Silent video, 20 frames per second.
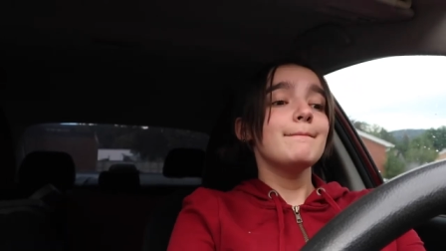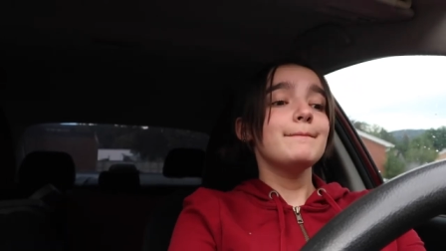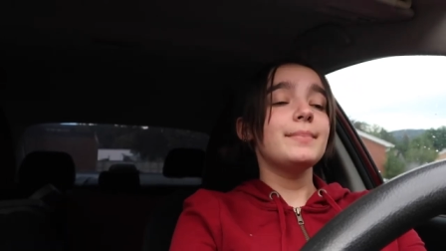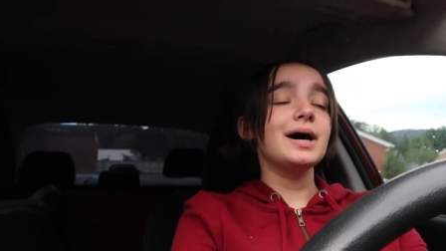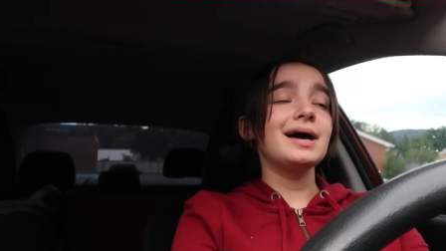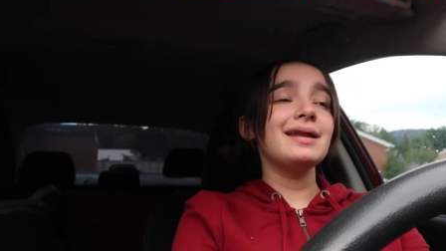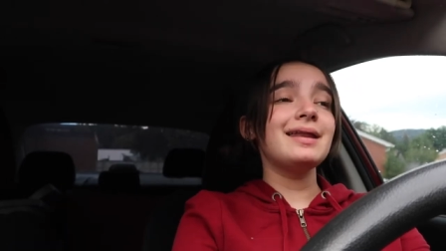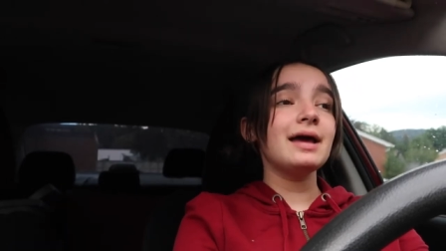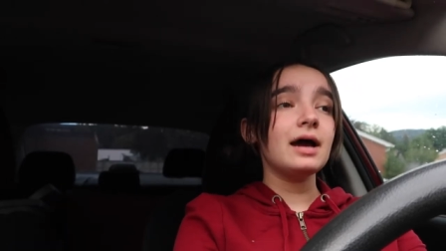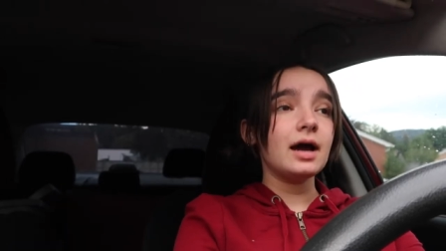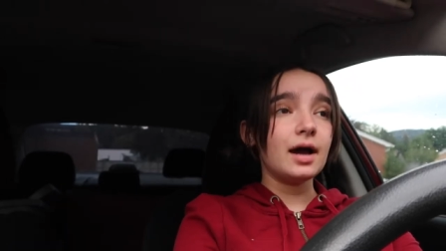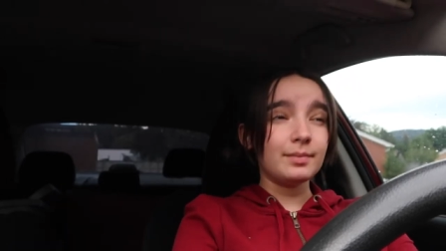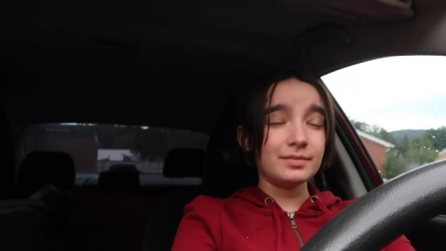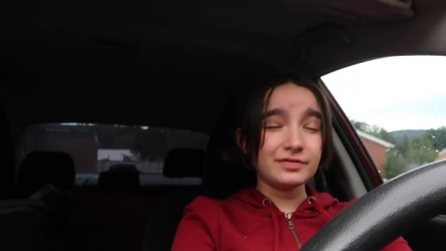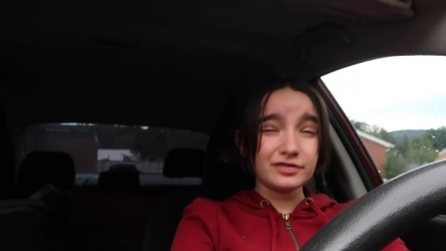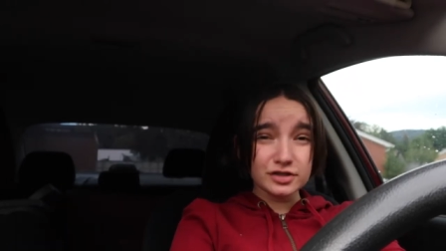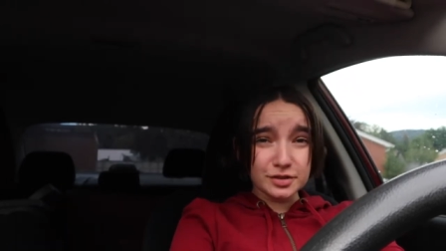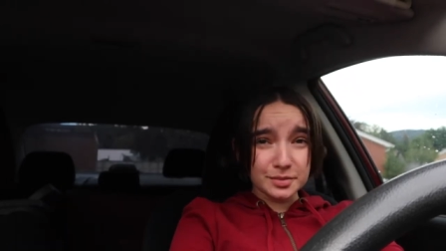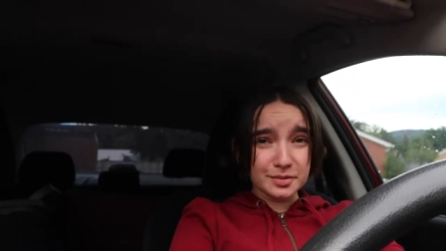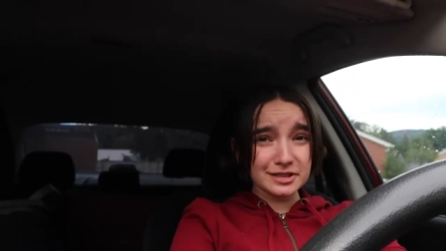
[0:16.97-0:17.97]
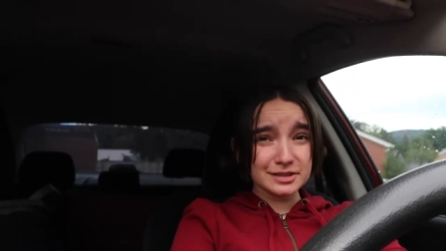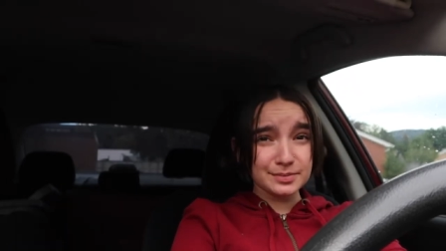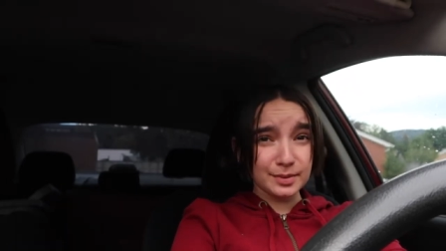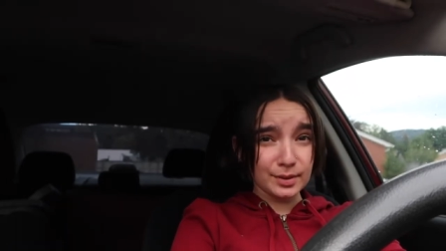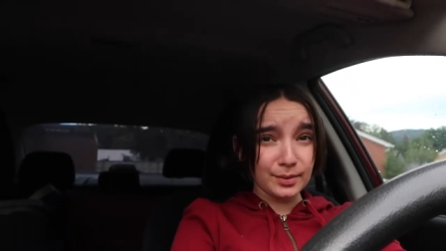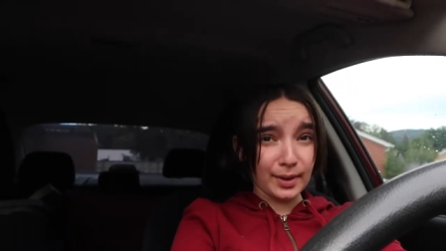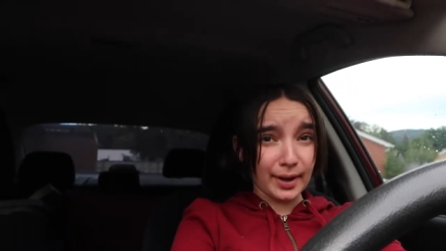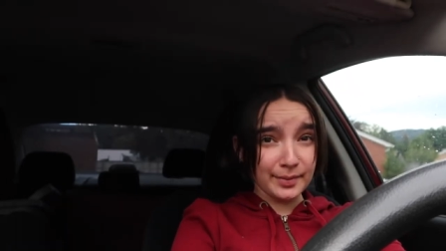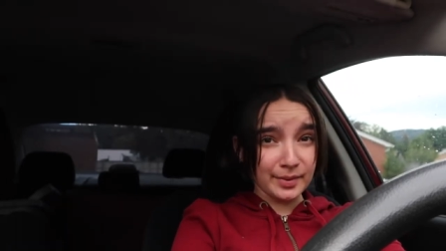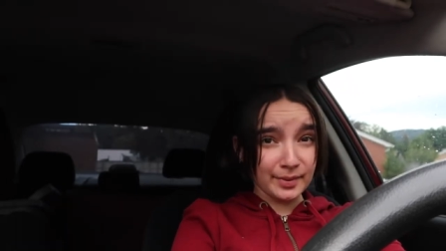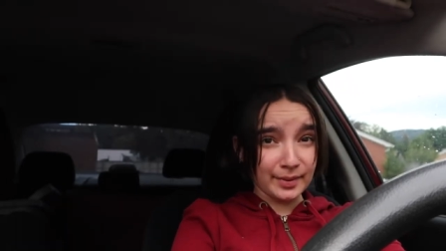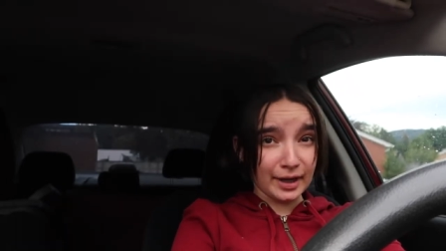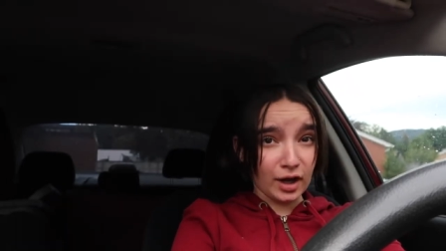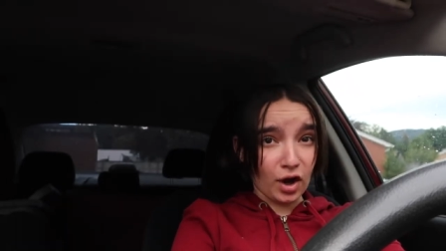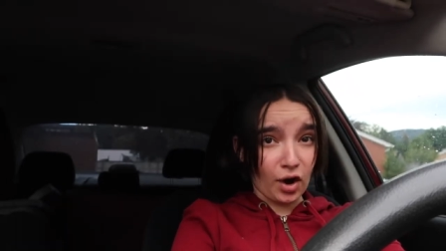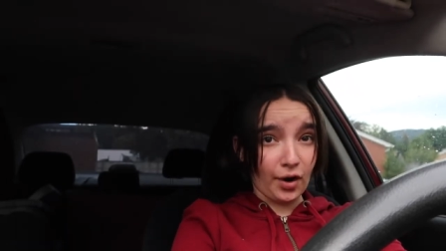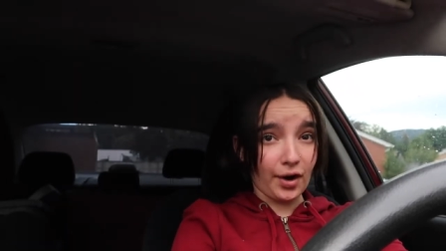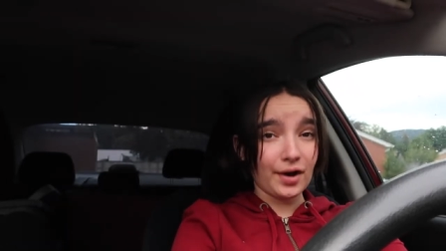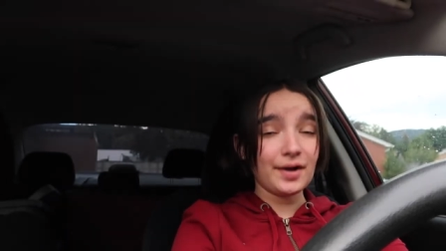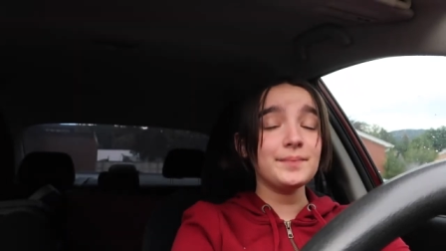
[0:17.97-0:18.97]
But I'm first I'm gonna explain why I'm in my
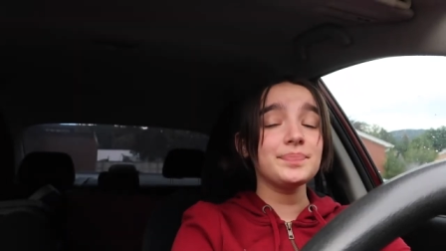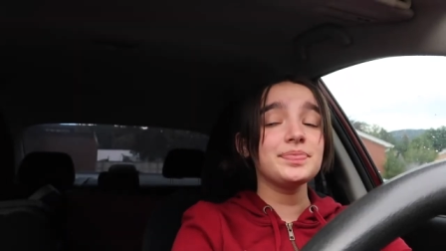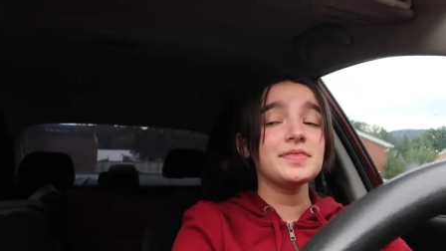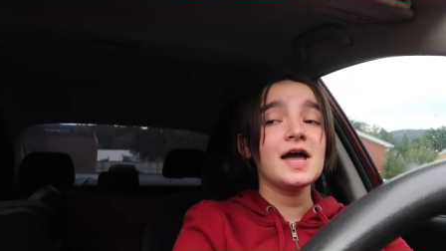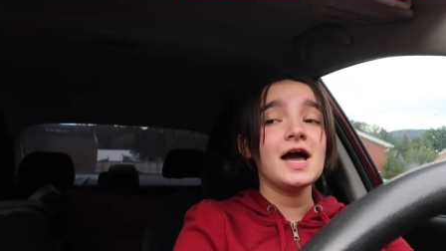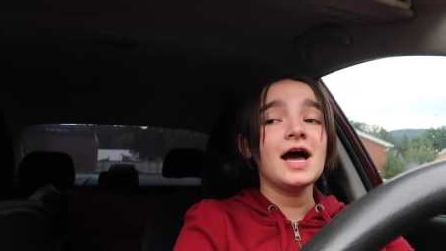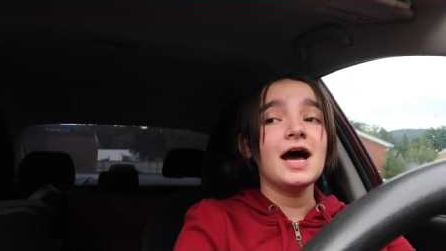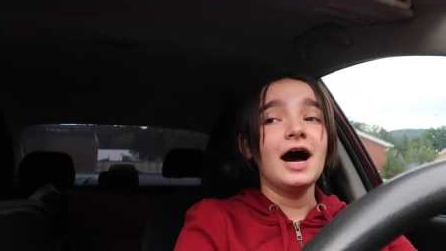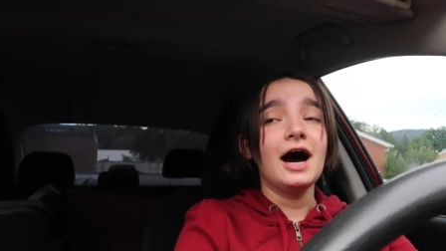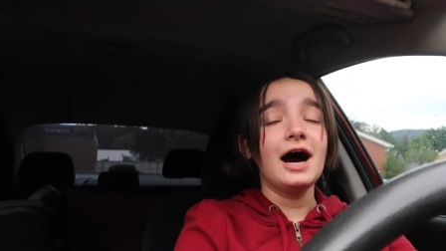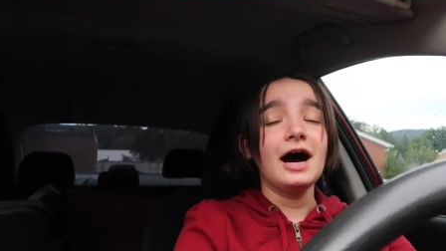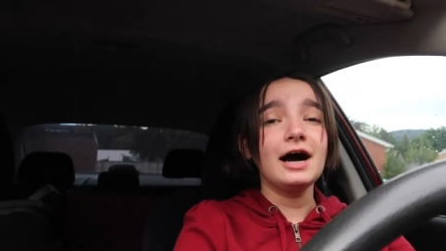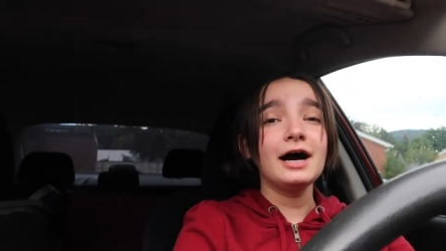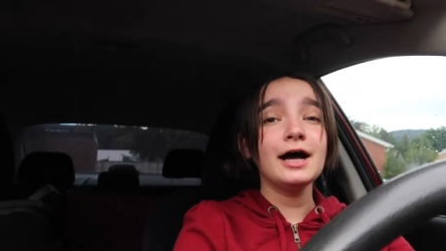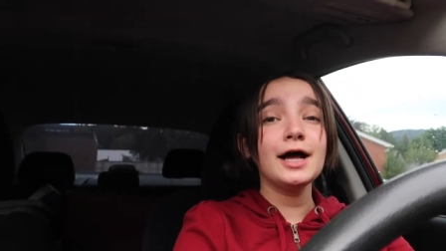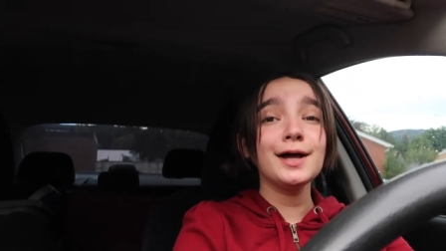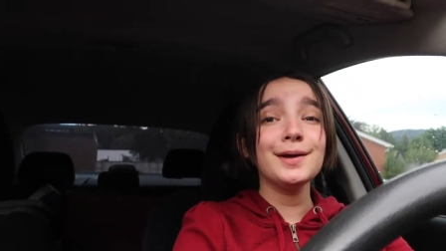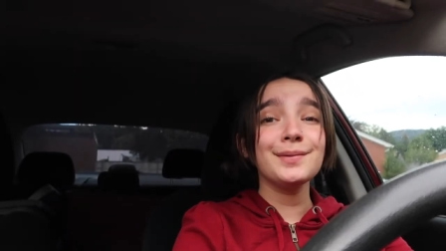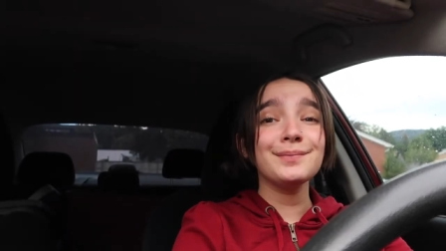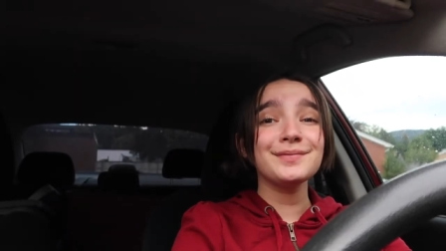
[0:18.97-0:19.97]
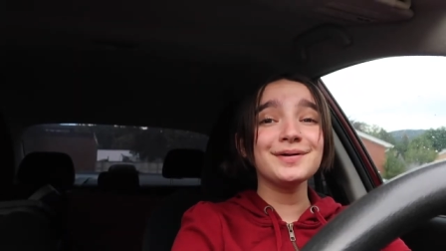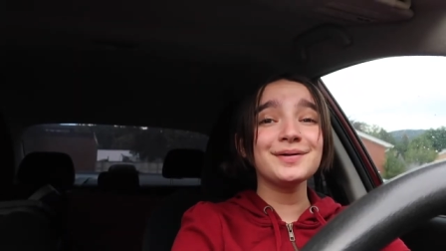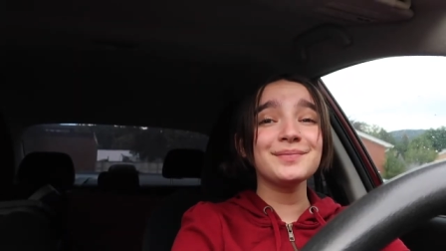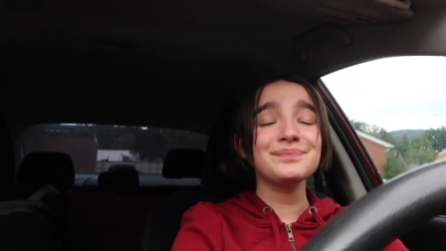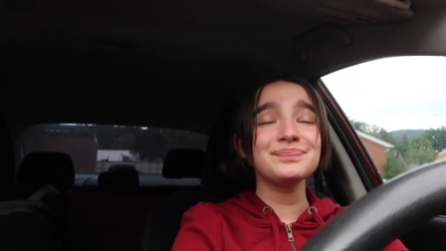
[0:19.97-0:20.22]
car. Um,